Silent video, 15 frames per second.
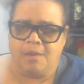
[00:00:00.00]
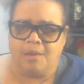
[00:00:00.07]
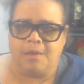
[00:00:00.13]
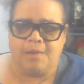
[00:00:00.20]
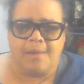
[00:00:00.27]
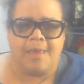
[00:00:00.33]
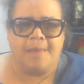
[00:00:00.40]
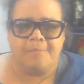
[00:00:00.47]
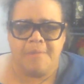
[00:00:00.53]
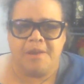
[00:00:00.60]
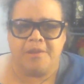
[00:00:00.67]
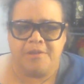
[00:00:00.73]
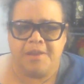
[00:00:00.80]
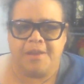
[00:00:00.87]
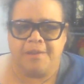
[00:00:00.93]
in that
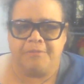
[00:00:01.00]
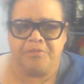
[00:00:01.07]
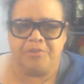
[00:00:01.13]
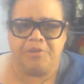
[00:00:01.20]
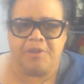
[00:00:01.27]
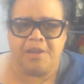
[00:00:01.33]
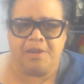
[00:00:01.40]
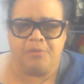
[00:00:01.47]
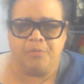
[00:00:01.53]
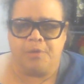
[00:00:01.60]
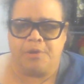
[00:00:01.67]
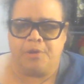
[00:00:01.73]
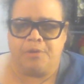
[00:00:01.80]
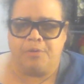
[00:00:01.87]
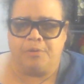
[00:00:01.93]
meditative state
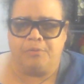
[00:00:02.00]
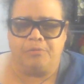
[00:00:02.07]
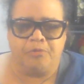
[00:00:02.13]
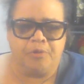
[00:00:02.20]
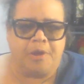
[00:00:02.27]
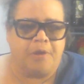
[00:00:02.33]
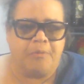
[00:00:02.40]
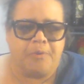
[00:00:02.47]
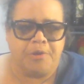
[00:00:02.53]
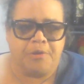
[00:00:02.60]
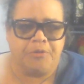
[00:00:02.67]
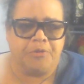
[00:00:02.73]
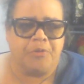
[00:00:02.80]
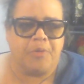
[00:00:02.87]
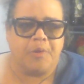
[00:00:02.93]
where you forget what
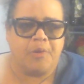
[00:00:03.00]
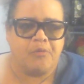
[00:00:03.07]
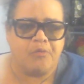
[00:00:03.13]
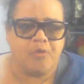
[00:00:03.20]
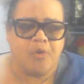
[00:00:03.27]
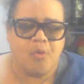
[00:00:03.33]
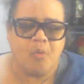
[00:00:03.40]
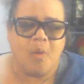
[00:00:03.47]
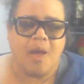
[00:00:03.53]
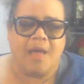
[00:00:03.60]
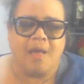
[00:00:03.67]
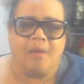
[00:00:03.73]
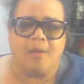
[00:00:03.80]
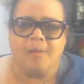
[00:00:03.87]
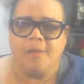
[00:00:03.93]
you're doing for a
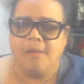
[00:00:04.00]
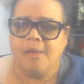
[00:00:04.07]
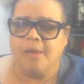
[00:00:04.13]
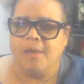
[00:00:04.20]
while.